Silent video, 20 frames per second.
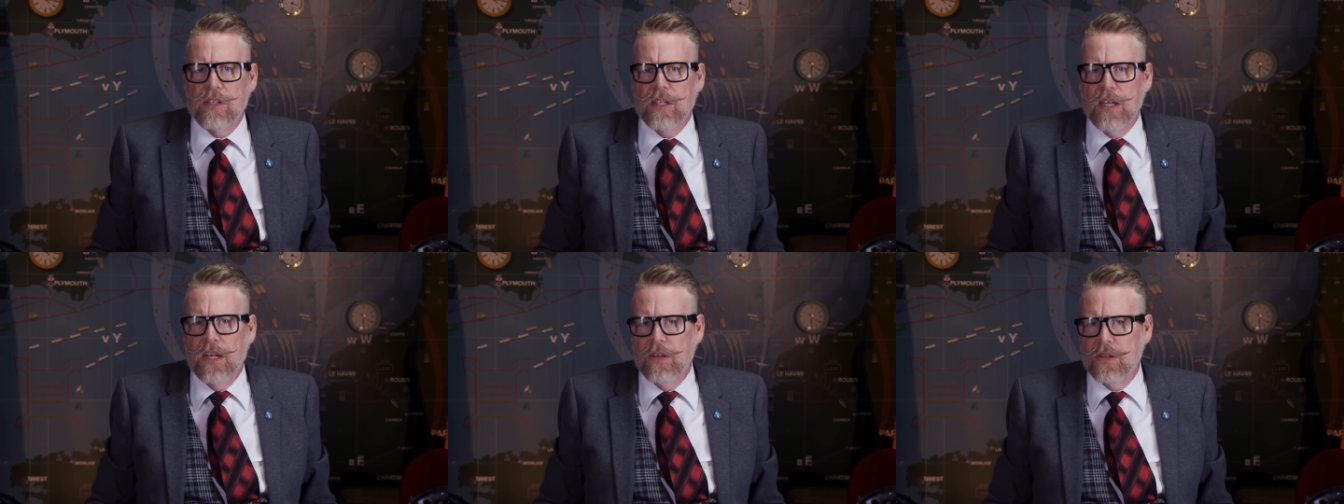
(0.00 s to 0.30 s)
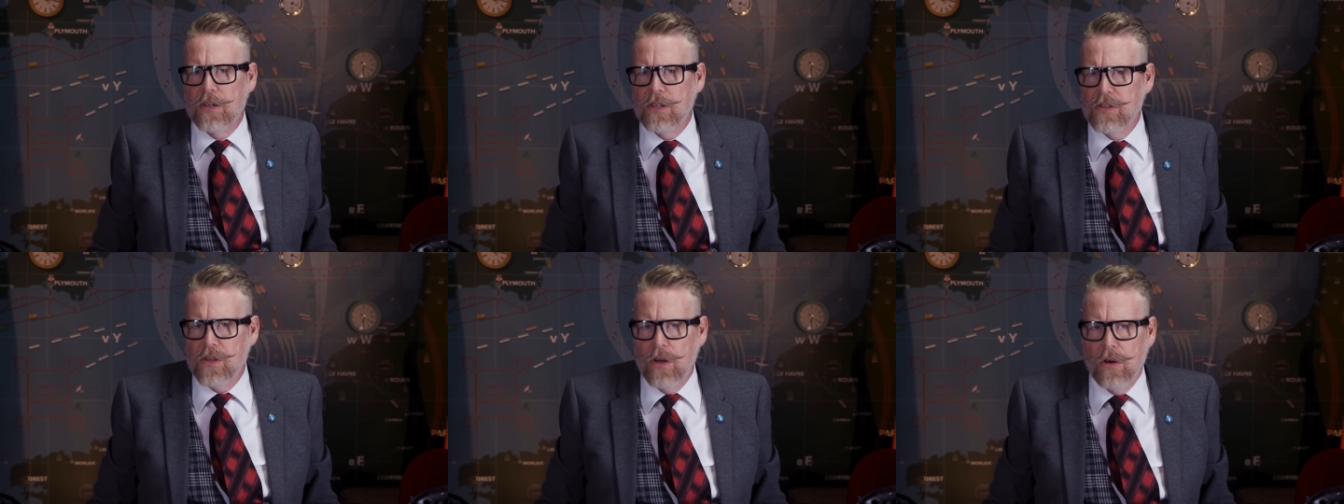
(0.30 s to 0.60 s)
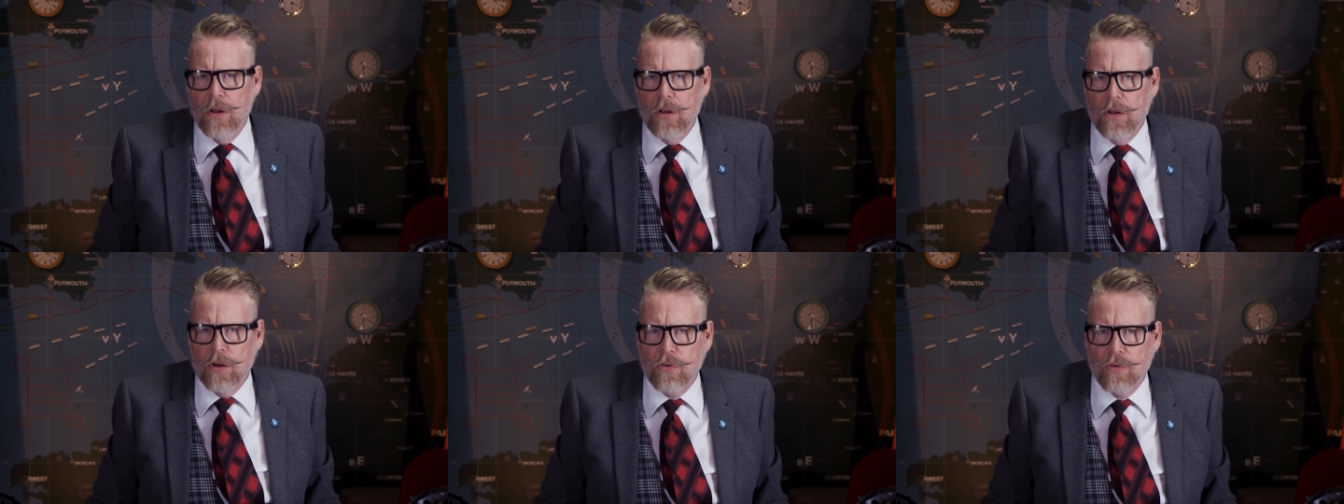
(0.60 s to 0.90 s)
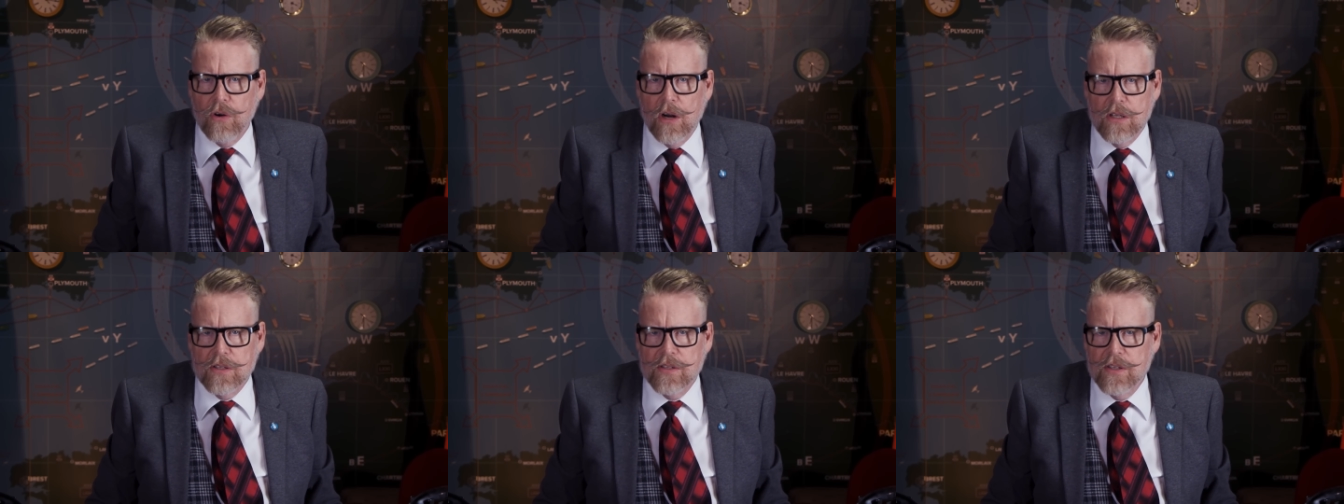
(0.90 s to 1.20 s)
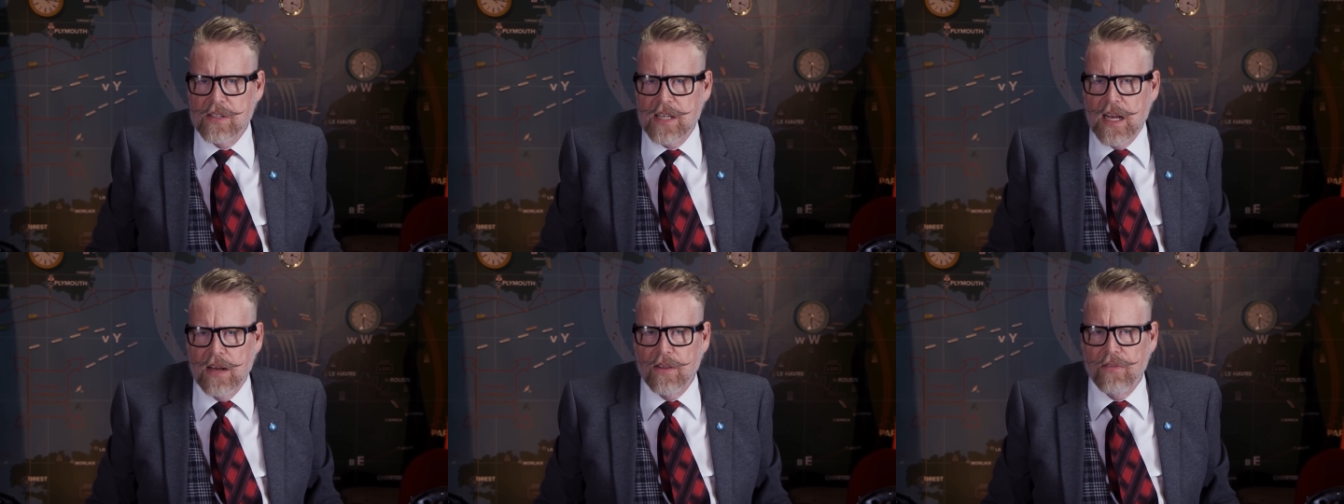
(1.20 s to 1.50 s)
centres all across
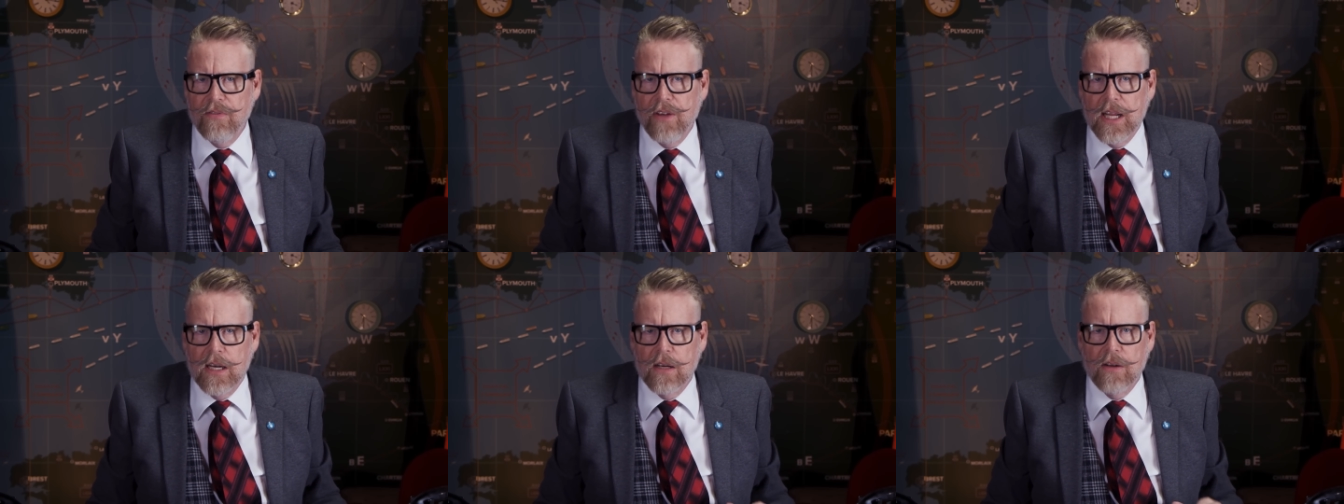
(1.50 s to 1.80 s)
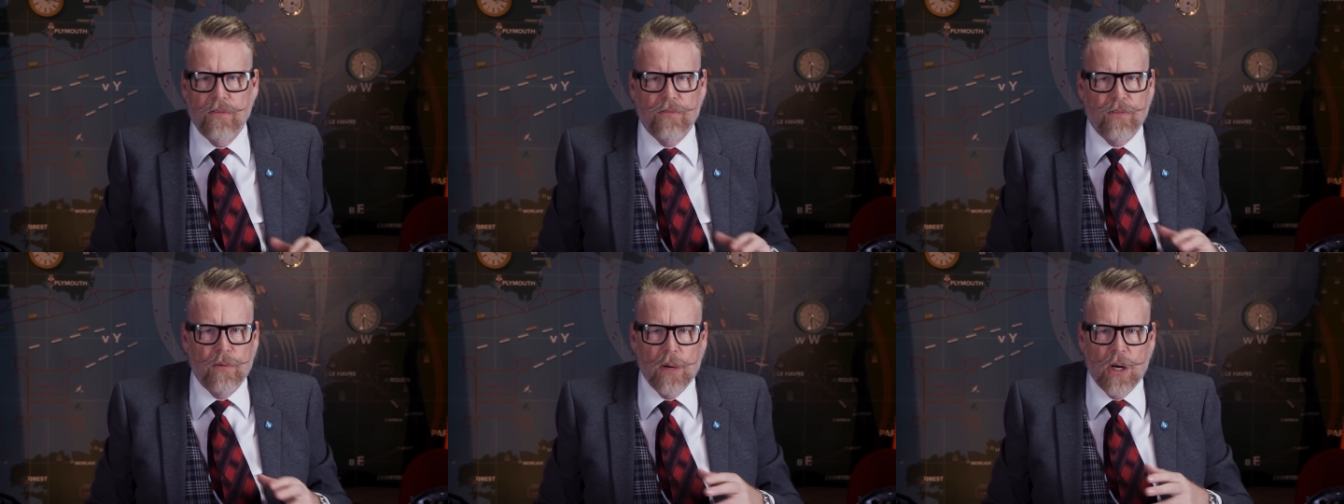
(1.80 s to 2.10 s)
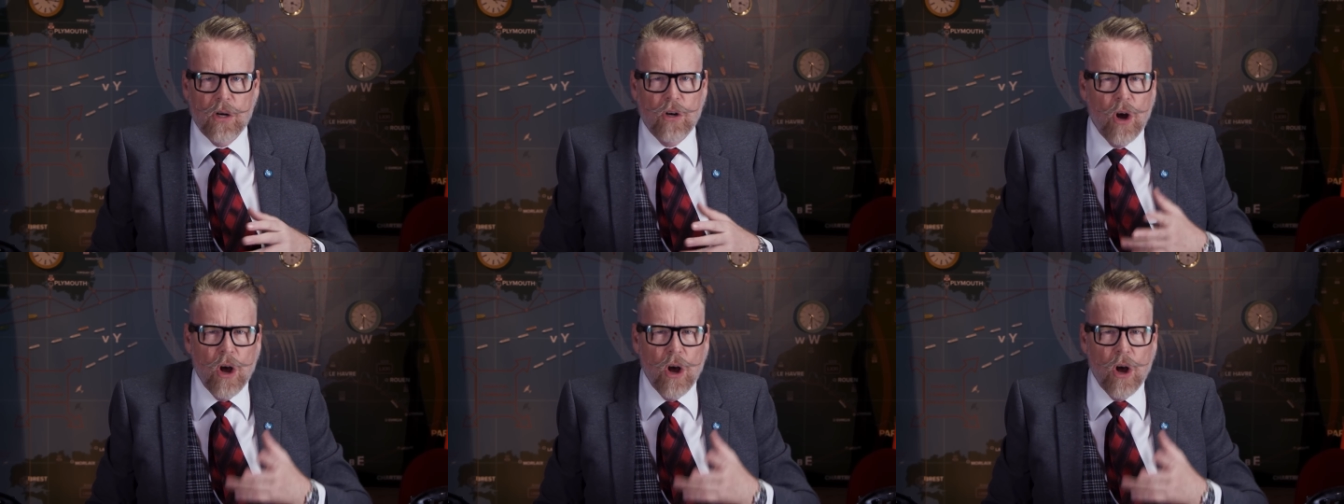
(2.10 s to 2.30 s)
the south of England from a